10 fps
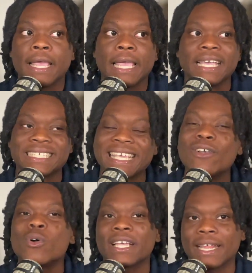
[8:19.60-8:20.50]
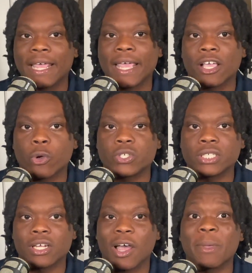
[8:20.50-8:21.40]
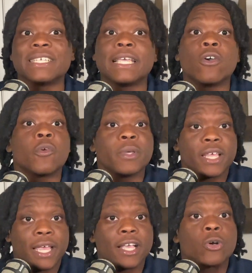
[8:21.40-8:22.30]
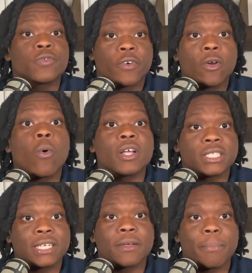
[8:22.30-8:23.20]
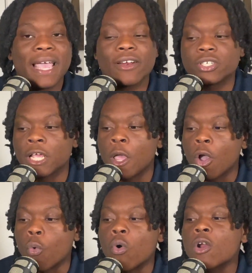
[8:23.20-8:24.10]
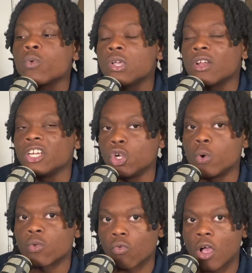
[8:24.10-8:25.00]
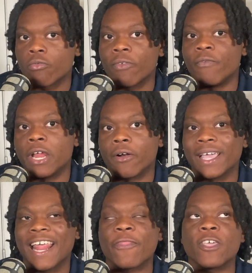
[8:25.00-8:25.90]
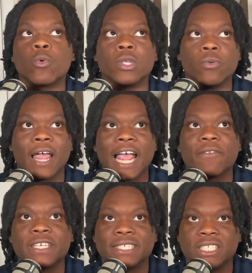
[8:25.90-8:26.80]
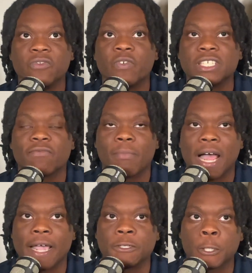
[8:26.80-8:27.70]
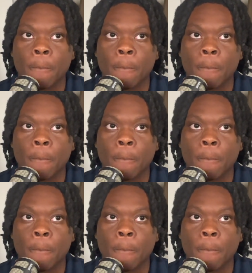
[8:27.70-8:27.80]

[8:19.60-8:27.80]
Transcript: is he going to get a head coaching job? Is he going to be the head coach for the Washington Commanders? What are we going to do with Ron Rivera? And I think when you have these defensive minds,